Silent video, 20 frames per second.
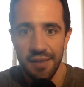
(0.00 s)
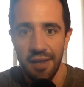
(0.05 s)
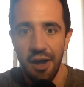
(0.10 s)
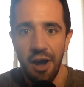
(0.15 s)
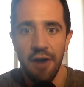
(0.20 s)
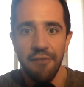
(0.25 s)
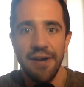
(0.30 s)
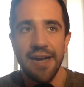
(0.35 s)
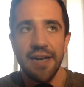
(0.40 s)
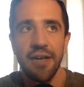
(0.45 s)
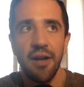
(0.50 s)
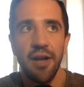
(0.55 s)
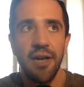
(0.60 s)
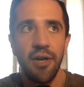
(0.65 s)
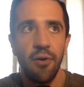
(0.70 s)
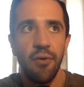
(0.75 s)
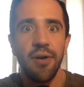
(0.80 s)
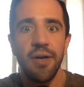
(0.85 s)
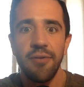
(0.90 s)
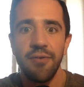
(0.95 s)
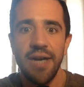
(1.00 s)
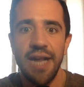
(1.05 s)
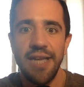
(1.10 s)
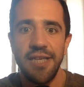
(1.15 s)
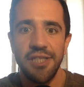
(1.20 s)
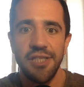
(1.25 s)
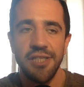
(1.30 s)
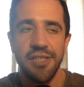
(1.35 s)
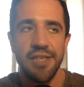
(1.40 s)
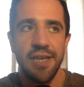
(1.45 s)
I've had like longer
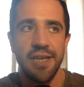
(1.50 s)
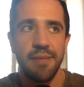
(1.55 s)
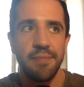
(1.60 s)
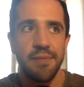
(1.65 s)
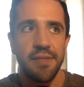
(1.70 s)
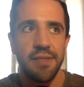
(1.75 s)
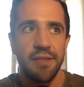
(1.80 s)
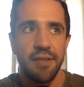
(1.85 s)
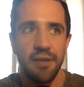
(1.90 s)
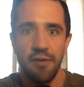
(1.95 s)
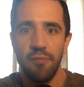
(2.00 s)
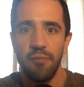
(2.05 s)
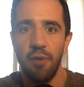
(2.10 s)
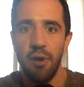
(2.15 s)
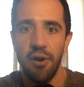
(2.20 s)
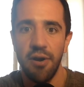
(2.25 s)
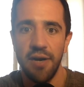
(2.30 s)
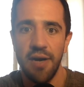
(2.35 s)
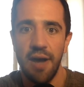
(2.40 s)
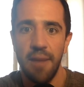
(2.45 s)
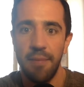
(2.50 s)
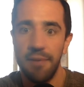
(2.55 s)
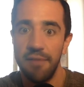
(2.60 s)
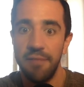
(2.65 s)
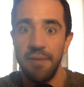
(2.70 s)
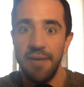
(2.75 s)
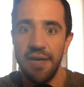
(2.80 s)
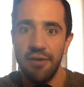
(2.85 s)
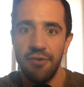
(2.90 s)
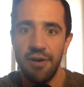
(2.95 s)
relationships that have broken up and have
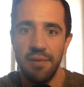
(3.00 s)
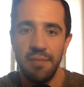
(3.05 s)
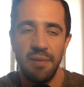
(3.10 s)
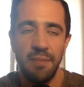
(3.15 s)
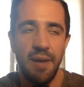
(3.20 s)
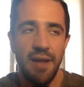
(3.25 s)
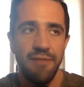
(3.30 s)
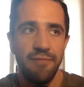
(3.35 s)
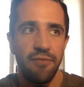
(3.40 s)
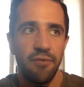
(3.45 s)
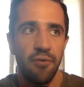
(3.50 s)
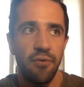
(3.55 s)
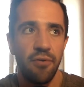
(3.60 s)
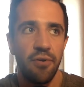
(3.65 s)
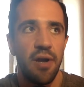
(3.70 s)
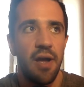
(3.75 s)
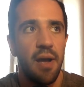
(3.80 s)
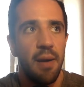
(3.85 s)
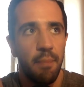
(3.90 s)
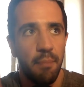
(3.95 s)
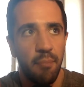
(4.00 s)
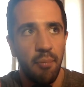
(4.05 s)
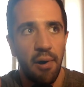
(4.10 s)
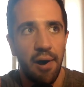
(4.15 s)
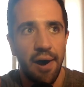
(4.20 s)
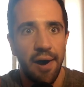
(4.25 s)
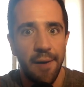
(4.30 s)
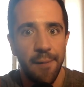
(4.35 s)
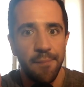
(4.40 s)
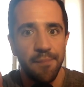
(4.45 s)
been incredibly painful,
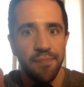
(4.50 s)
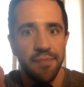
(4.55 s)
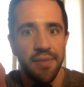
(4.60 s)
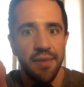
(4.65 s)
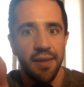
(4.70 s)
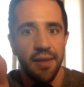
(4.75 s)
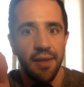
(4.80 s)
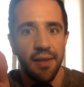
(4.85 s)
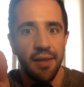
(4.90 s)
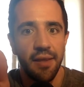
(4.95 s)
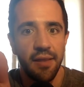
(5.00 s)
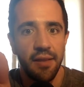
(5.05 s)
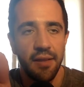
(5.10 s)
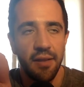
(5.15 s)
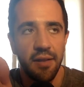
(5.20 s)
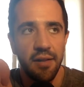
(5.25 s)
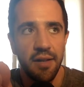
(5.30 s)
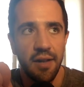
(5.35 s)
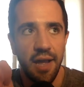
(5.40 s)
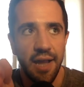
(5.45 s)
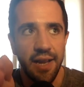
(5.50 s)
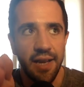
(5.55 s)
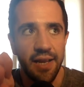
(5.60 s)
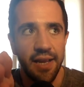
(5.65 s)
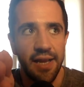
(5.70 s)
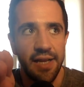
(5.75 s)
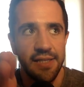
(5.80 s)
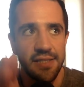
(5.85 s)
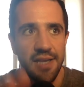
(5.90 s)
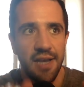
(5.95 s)
but like
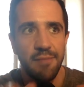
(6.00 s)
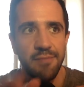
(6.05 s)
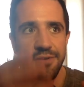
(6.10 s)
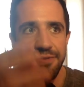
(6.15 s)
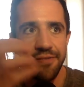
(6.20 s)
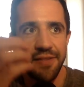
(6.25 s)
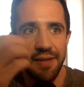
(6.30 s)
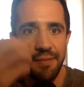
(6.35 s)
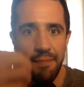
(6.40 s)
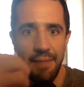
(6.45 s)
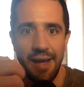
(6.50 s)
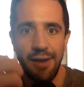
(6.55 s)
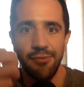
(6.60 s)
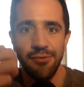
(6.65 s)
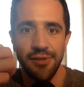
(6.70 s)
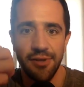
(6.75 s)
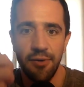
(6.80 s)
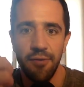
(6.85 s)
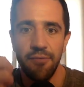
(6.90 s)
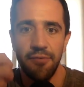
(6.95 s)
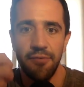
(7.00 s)
in terms of the amount of